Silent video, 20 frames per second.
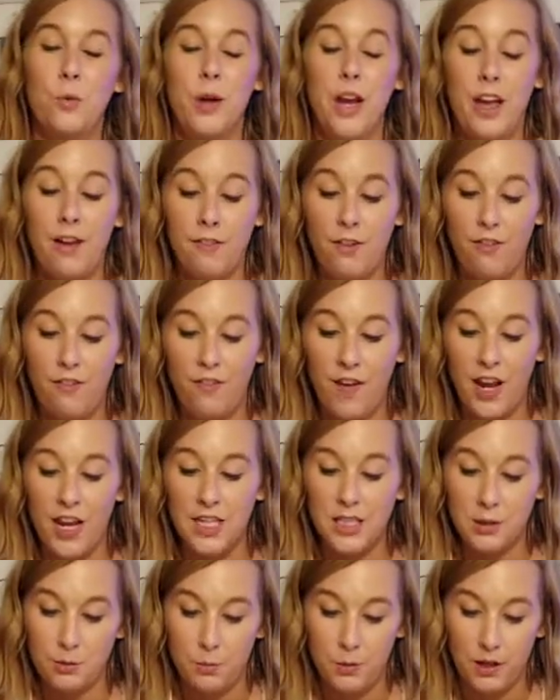We have a
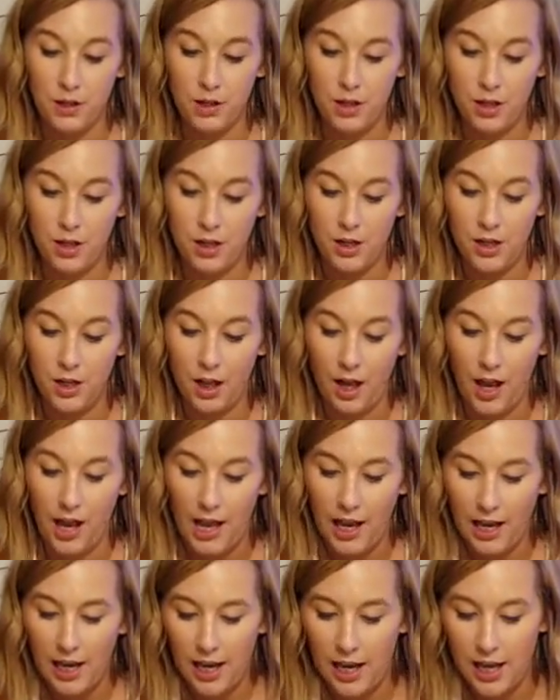Facebook,
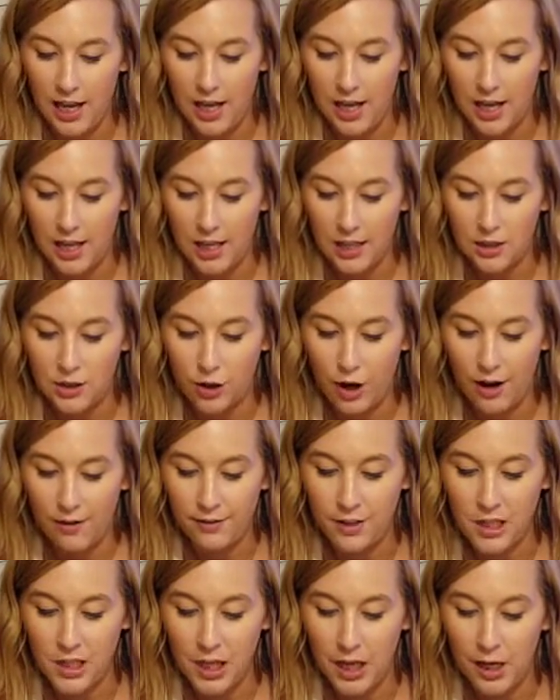and it's
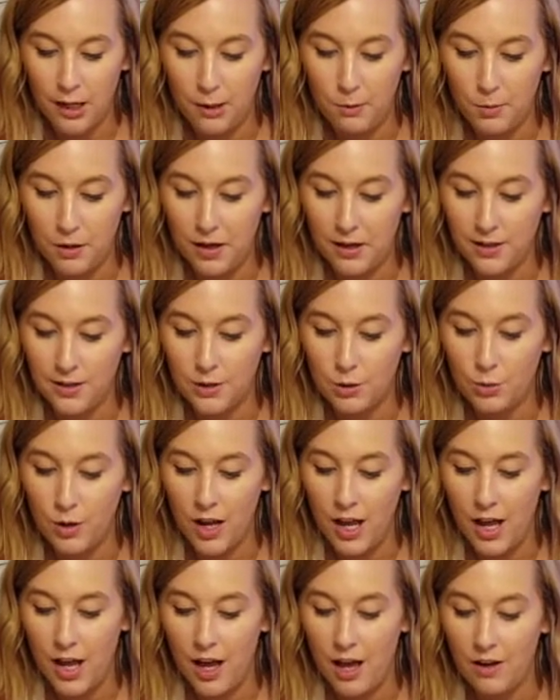Crafty Lady Birds. We
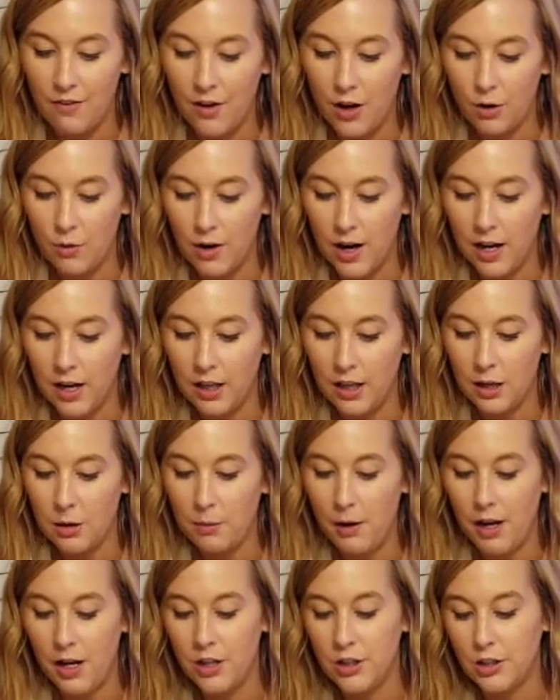have a regular
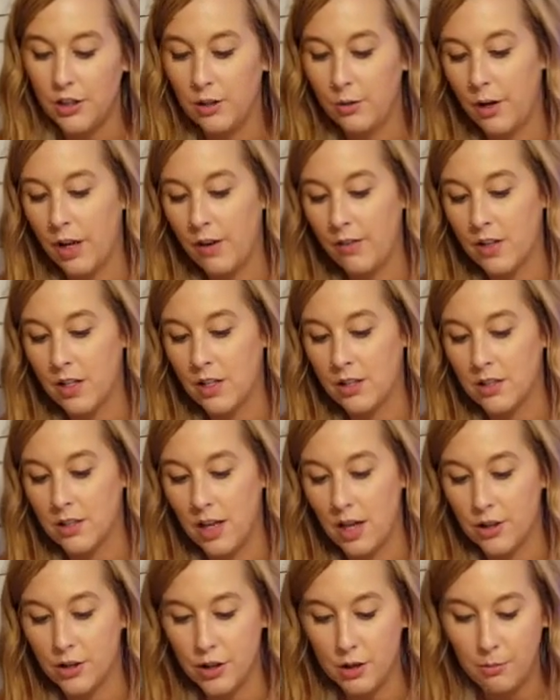page, and then we have a
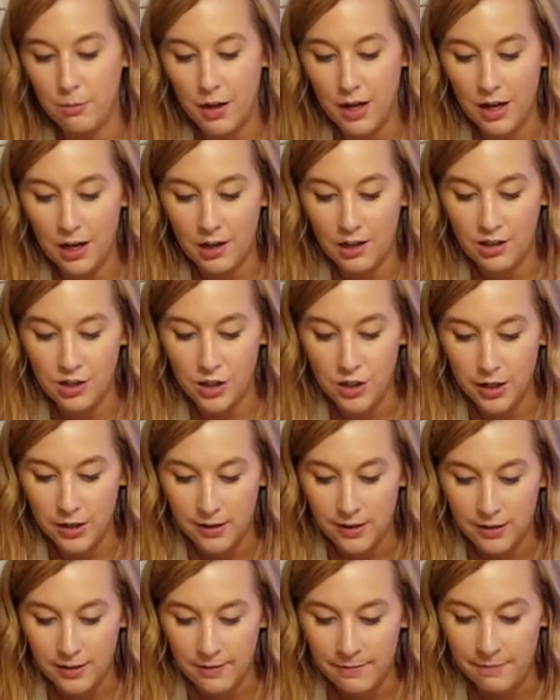discussion page.
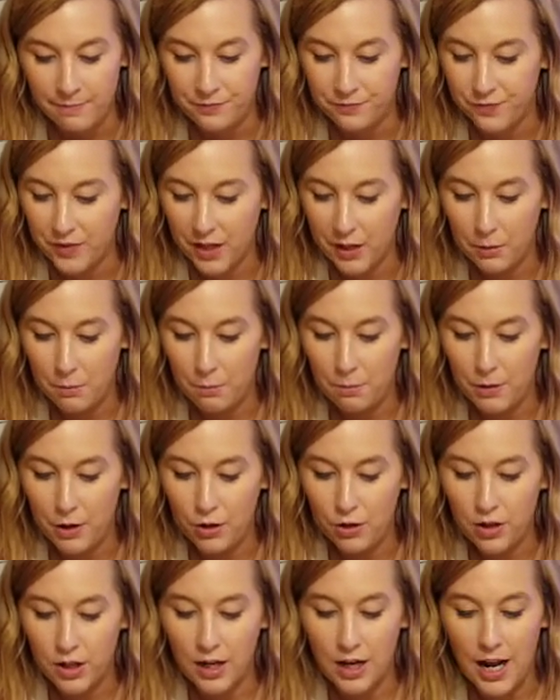
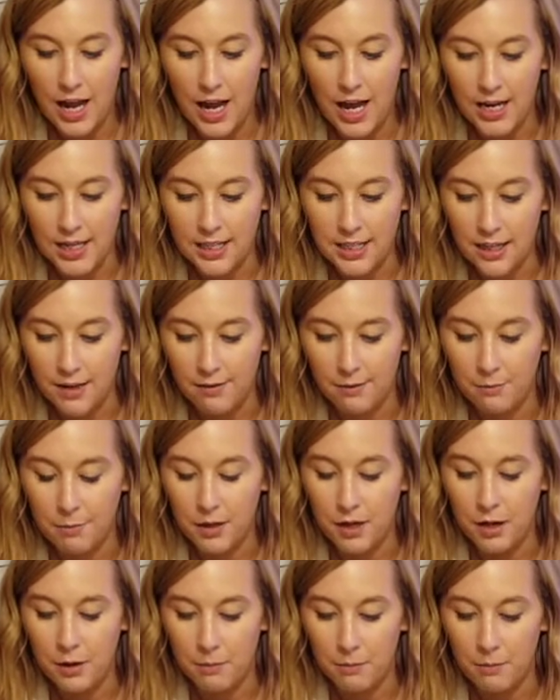Both are active,
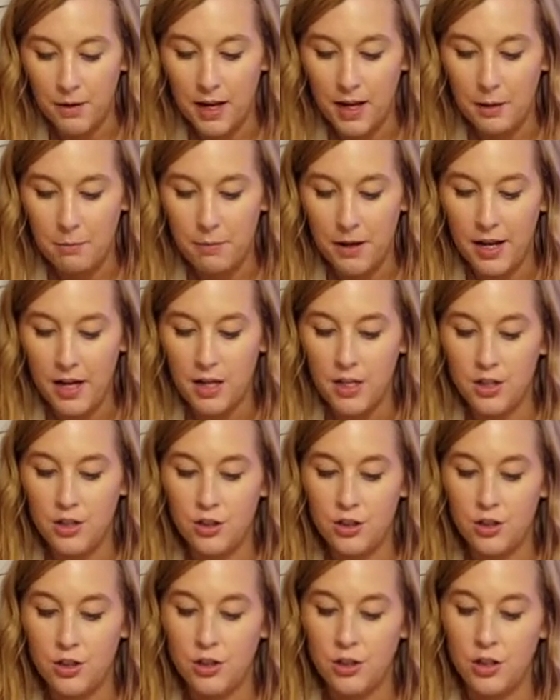but our main
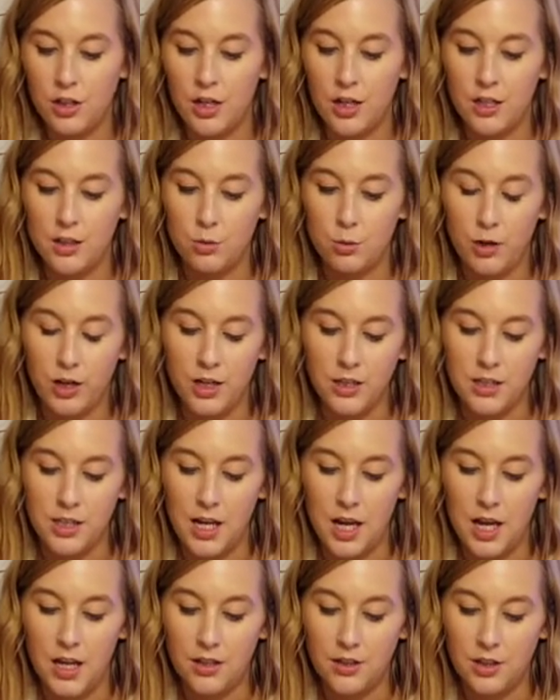page is where it's
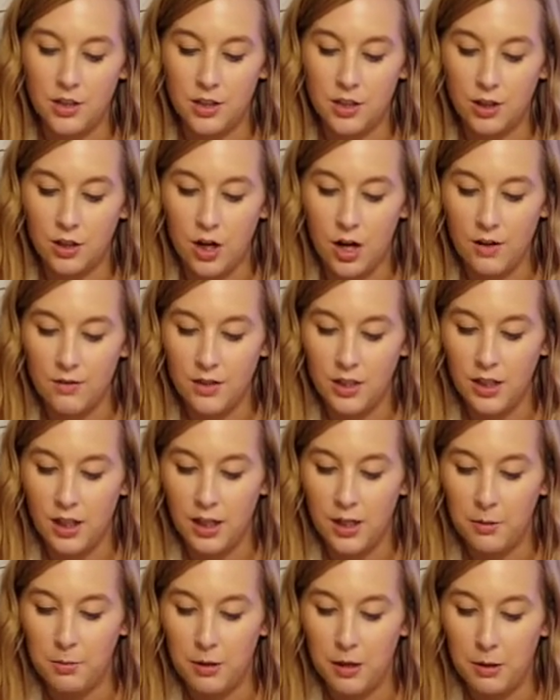at, just a Crafty
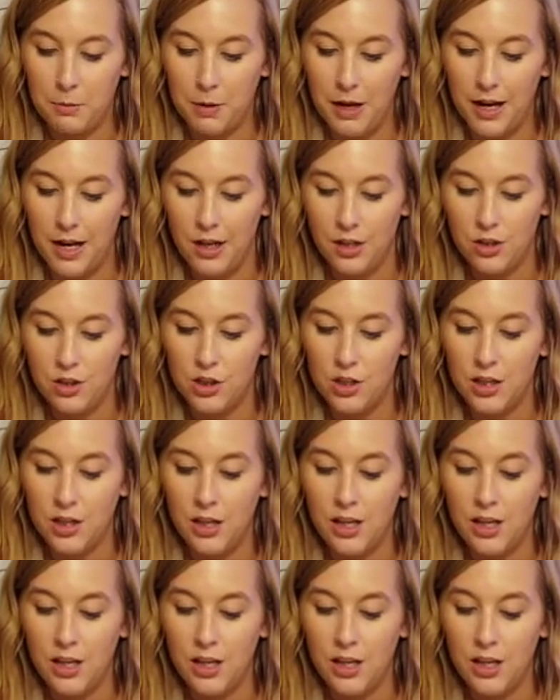Lady Bird page.